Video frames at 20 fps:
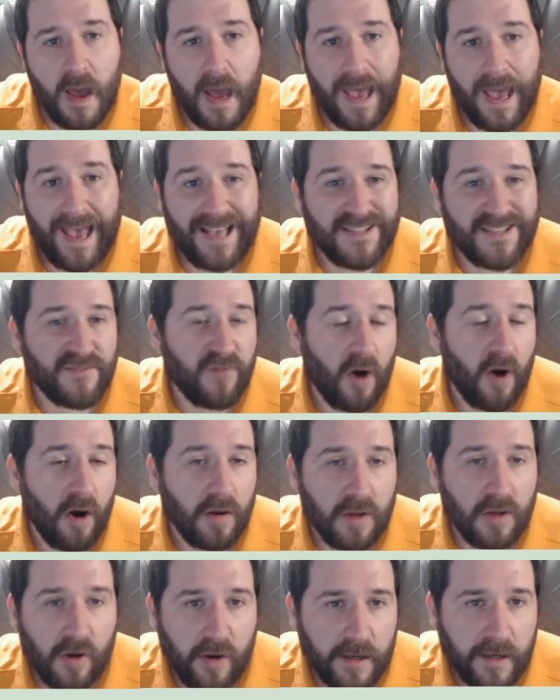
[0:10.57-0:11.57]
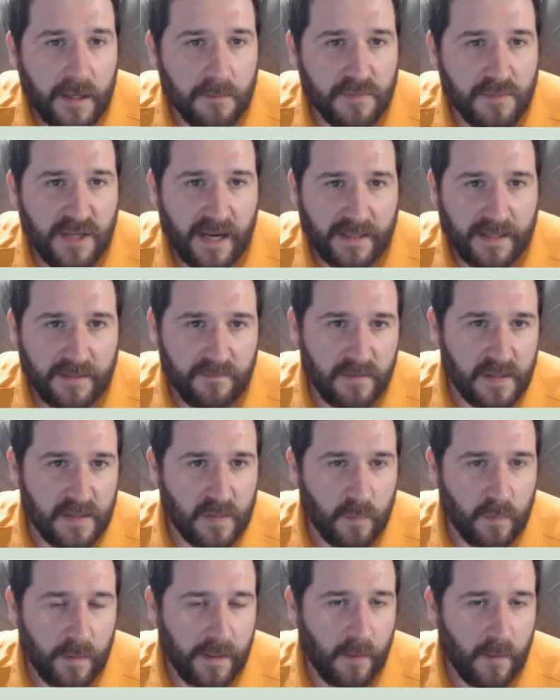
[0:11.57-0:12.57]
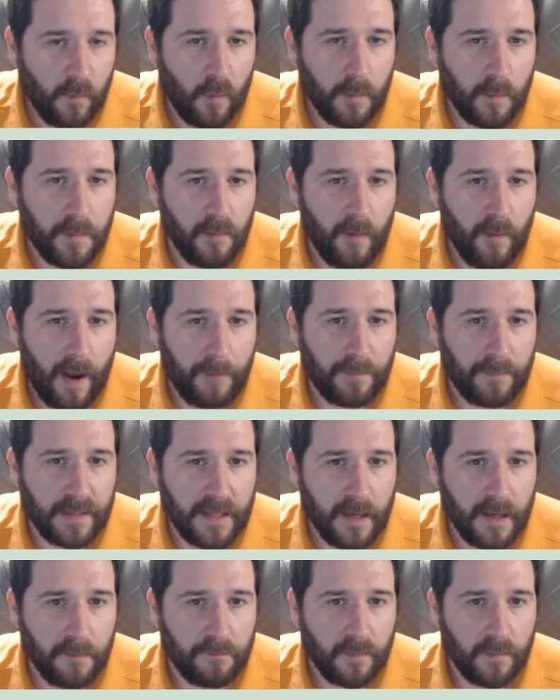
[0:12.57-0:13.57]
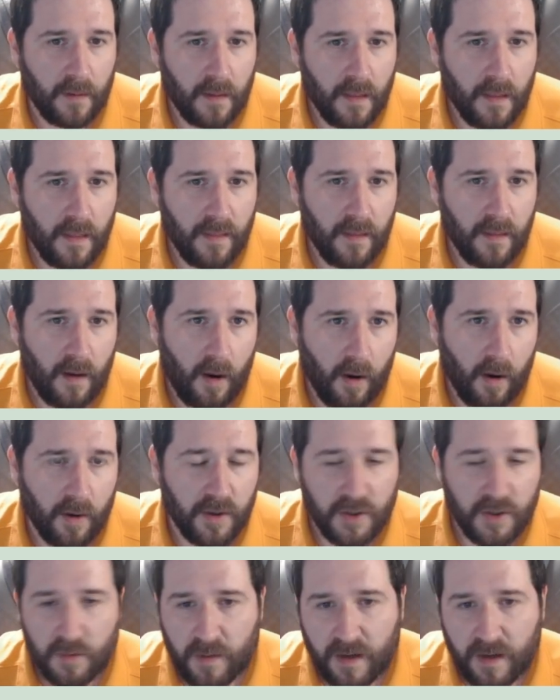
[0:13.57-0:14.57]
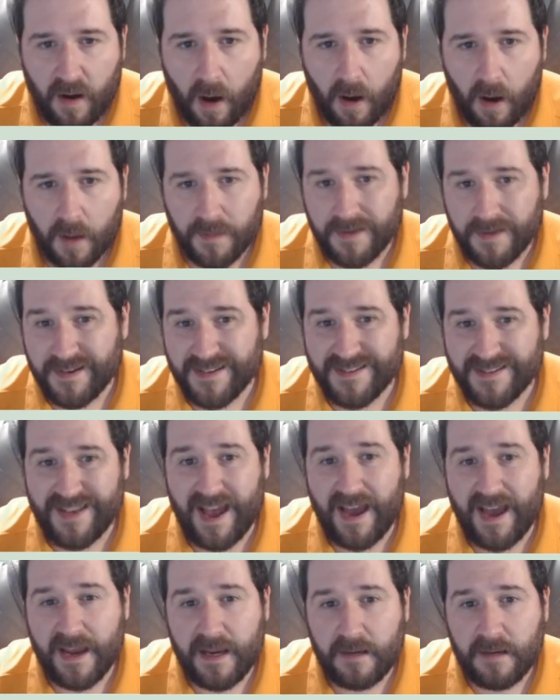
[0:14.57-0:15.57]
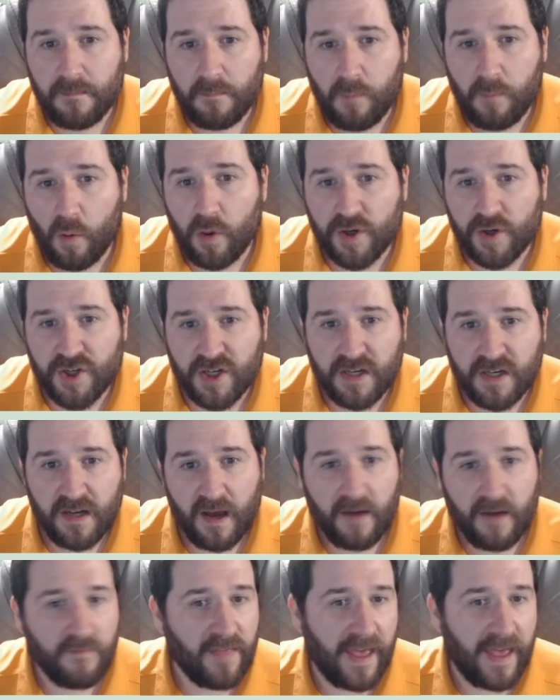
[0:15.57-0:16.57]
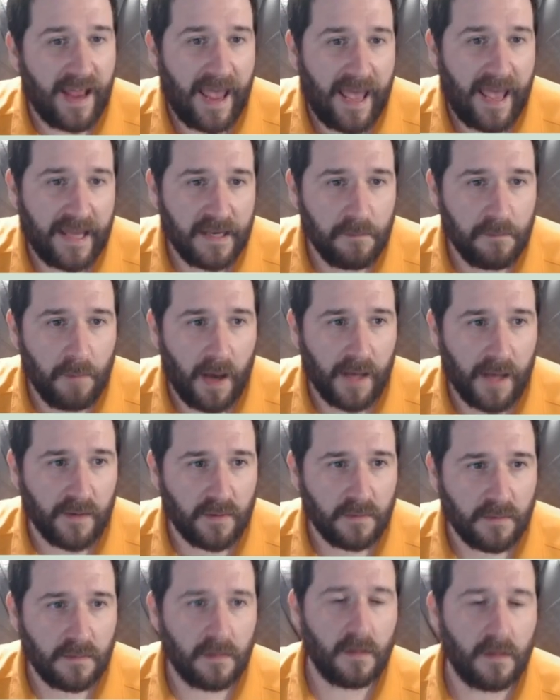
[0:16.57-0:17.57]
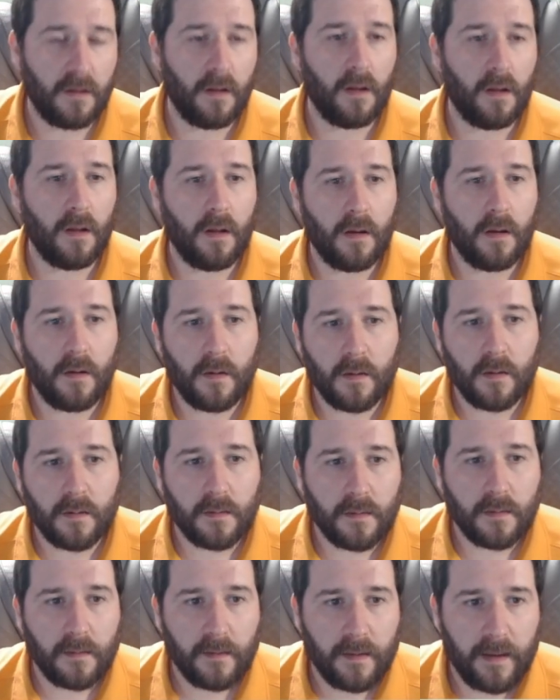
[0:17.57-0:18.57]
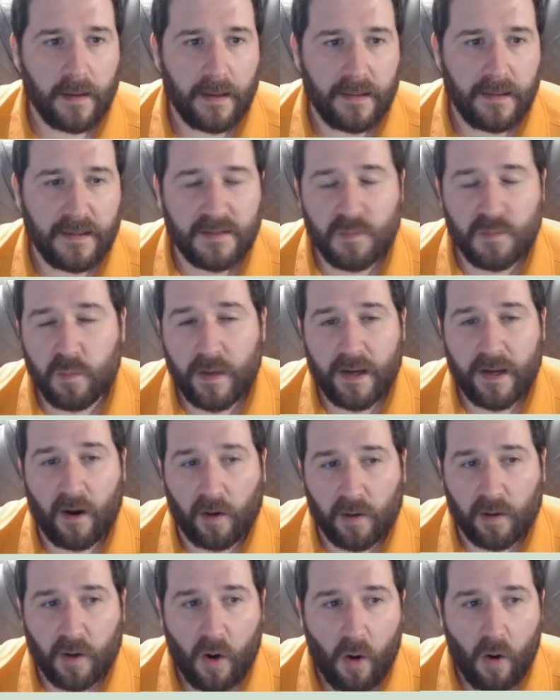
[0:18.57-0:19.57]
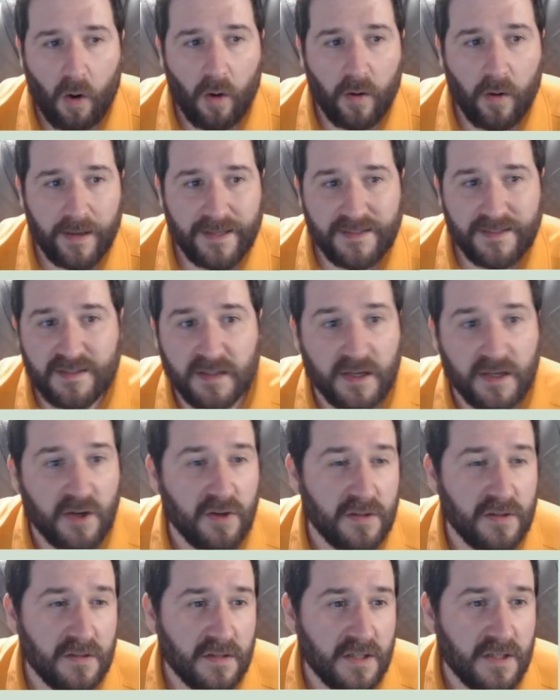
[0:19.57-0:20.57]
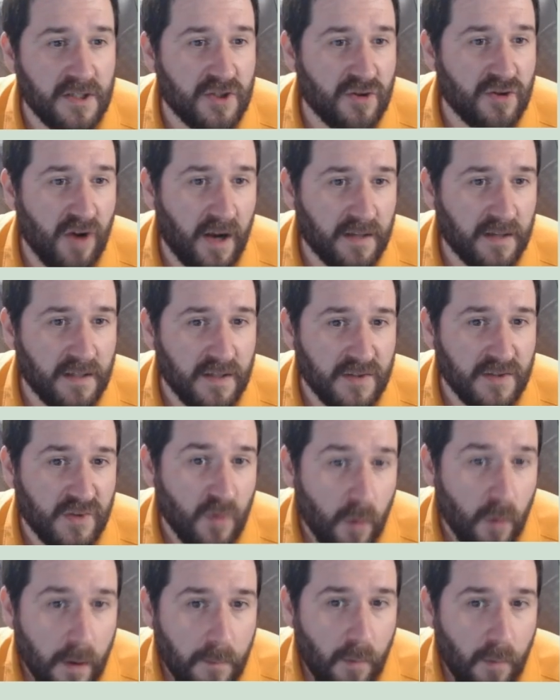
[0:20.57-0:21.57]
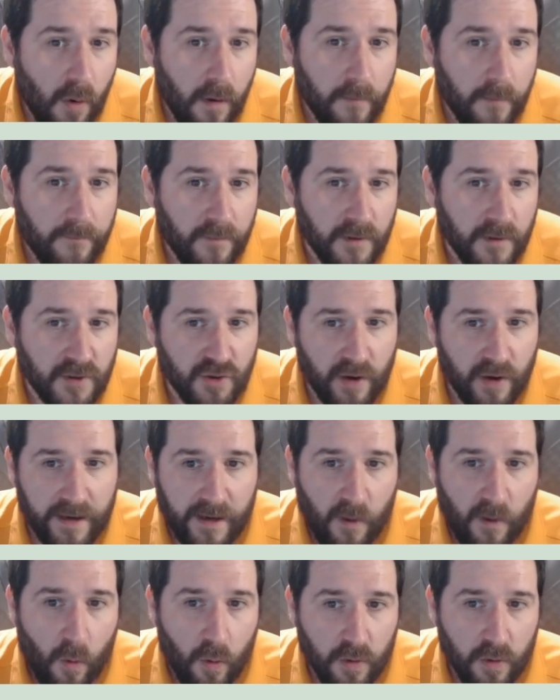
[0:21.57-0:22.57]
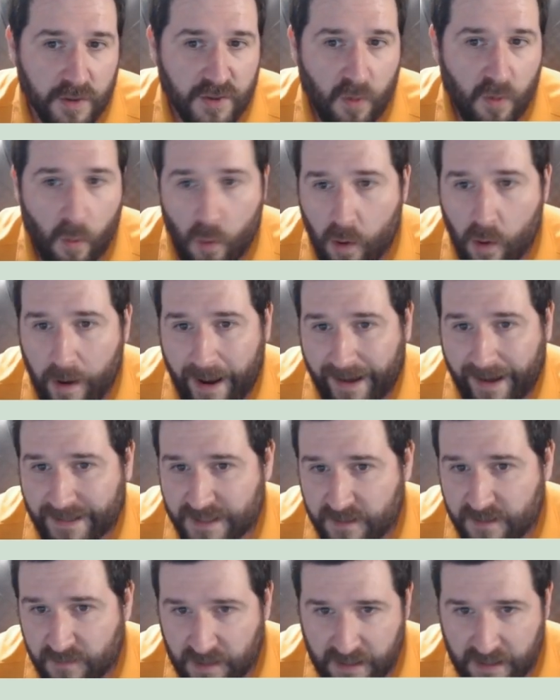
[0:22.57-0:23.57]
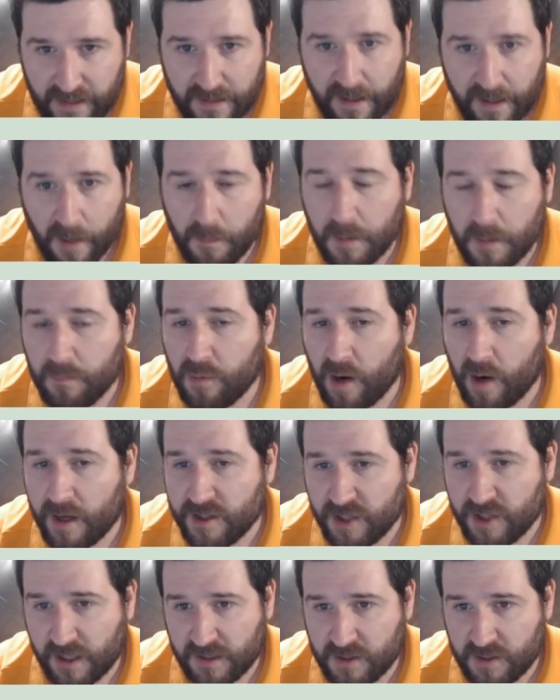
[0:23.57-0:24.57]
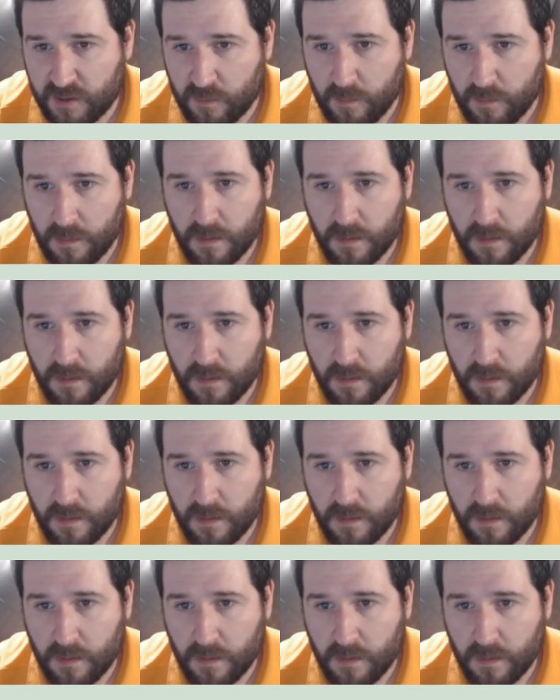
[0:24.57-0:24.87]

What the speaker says: As for our learning objective this week, we'll be wrapping up our unit on the design portion of that ITLD model. Okay, this week our goal is to construct a storyboard for a training course or activity. That'll be project 2.